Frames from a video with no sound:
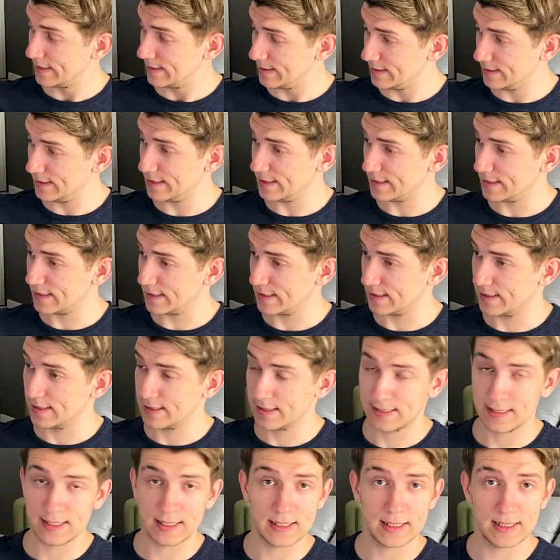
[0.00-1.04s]
Yeah,
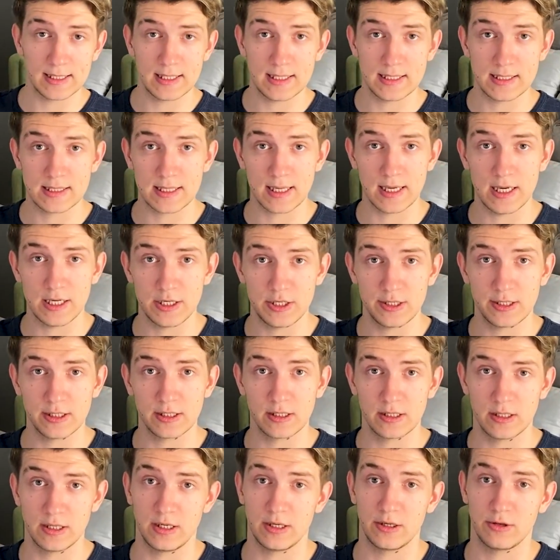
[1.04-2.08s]
this thing is aging
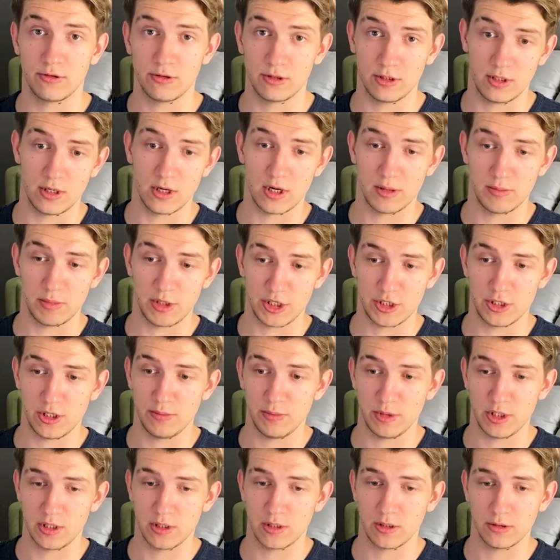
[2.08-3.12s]
like hot garbage, let
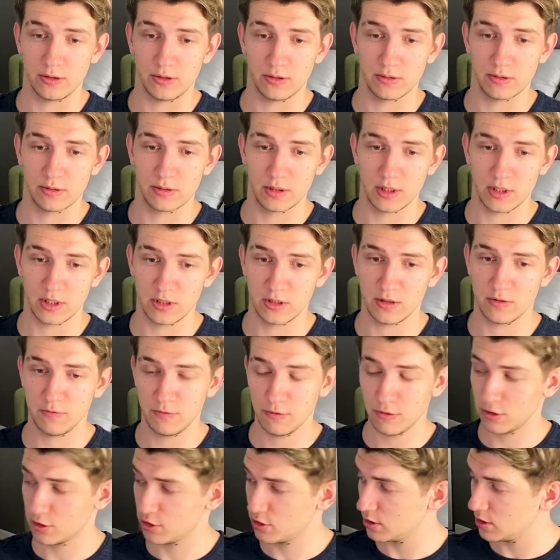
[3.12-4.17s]
me tell you. And
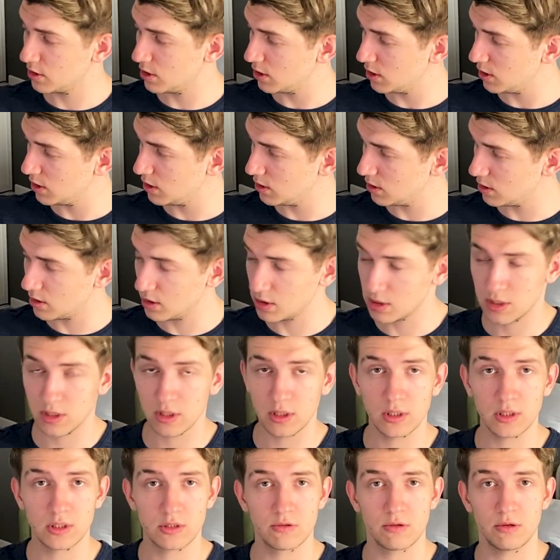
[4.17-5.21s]
unfortunately, this
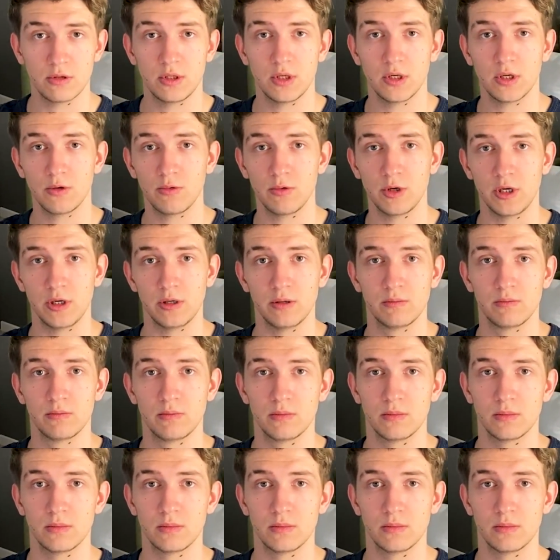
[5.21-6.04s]
thing is rotting away.